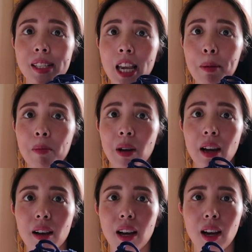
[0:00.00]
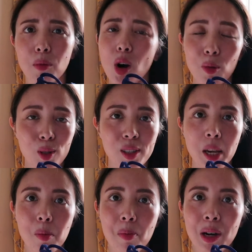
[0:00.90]
the same, almost the
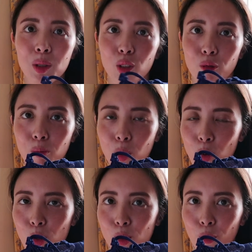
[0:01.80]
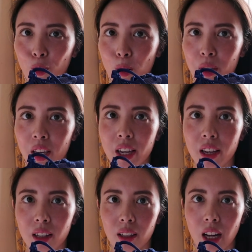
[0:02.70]
same amount of boost from
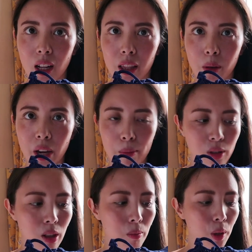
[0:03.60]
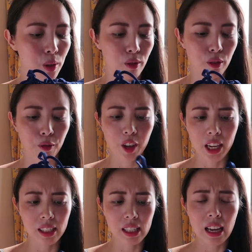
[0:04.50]
heel all the way up to the balls of the
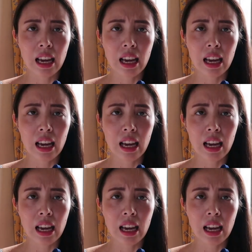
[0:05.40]
feet.